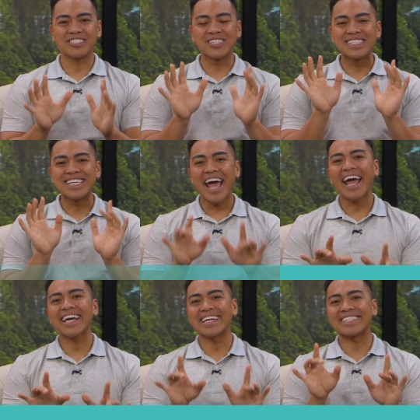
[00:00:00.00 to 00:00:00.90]

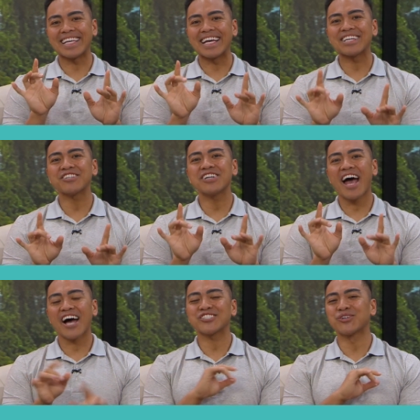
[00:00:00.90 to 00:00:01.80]
today is
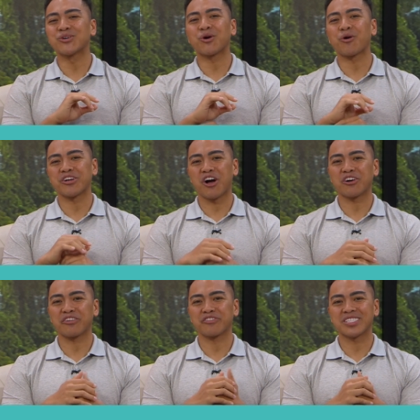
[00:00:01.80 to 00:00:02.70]
International
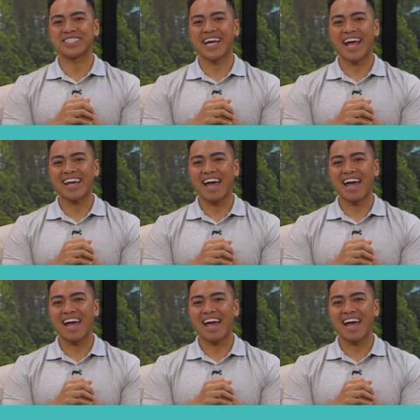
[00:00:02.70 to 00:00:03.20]
Choreographers Day,